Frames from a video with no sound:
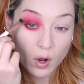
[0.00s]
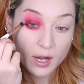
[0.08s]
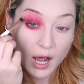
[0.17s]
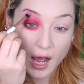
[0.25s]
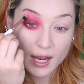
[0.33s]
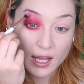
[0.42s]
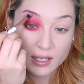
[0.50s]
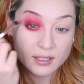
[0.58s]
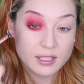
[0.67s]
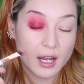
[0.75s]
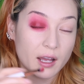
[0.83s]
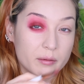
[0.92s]
one eye at a
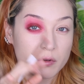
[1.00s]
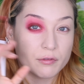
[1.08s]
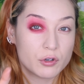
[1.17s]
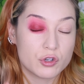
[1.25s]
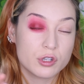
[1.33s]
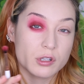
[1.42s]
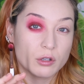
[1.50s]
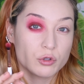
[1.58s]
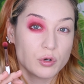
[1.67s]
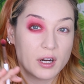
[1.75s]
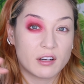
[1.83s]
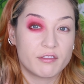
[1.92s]
time if you're still
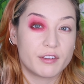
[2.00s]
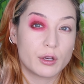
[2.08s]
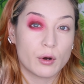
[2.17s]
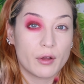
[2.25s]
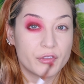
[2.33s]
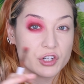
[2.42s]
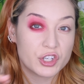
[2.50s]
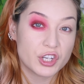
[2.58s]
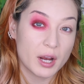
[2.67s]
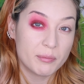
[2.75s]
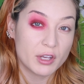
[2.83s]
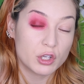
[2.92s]
trying to figure out the
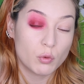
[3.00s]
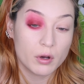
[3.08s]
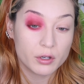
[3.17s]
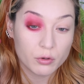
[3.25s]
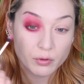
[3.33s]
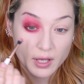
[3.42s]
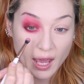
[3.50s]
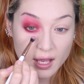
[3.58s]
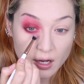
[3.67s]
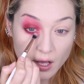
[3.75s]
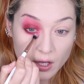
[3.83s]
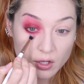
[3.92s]
shape that you want to
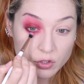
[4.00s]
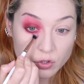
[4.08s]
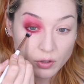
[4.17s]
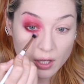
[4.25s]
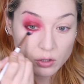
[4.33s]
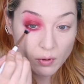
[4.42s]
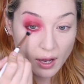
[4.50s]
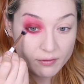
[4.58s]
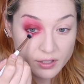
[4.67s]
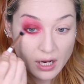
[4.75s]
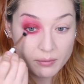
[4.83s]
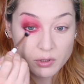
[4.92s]
create so that you have
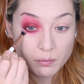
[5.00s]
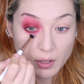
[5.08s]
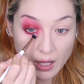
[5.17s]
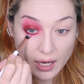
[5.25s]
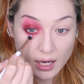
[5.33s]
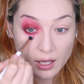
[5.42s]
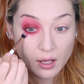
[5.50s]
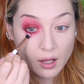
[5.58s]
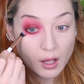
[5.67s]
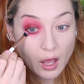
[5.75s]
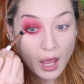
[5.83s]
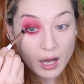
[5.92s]
time to play
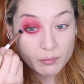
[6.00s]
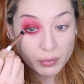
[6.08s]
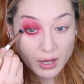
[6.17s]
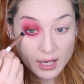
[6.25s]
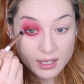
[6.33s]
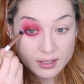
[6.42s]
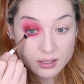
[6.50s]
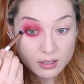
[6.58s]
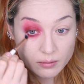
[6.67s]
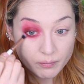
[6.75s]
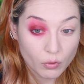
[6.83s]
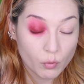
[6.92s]
and place
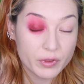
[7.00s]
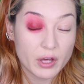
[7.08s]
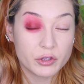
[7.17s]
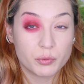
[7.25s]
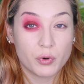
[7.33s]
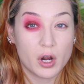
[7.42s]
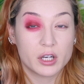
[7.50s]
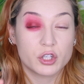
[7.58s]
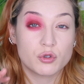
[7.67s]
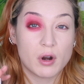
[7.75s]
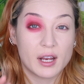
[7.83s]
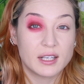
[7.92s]
without the product
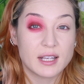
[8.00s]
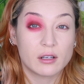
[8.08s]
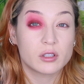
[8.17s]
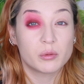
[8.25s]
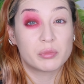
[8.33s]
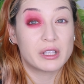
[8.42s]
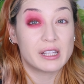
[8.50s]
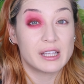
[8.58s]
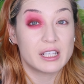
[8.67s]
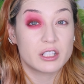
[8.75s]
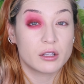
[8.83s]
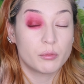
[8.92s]
drying down
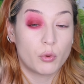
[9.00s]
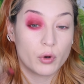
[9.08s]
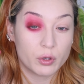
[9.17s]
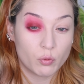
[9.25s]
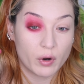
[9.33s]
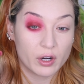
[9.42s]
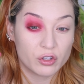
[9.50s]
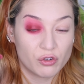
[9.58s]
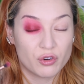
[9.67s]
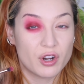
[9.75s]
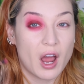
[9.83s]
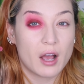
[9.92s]
completely to the point where
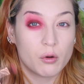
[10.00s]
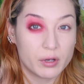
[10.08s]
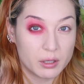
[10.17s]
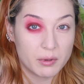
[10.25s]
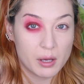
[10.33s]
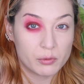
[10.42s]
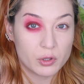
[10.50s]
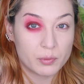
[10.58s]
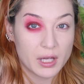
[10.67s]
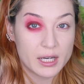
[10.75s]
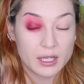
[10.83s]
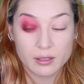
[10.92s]
you're not going to be able to
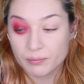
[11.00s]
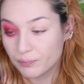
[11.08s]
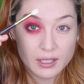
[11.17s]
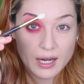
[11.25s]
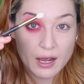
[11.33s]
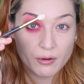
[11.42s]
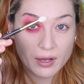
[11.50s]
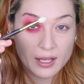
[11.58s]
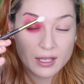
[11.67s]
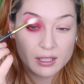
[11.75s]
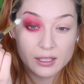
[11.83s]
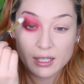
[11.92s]
blend it. Now a
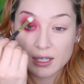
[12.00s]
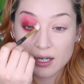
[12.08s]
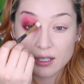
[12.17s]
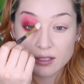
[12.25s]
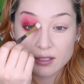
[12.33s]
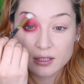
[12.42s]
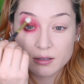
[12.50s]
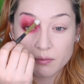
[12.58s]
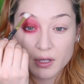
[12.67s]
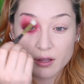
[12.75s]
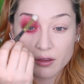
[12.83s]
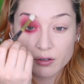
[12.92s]
clean
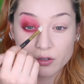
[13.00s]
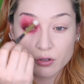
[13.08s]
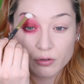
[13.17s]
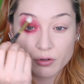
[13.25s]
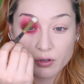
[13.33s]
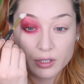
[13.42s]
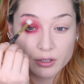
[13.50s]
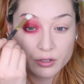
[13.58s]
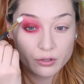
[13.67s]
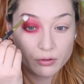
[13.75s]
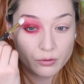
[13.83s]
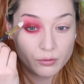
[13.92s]
Smith
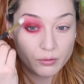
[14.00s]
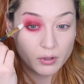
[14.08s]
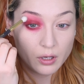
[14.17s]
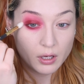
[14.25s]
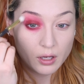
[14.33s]
232.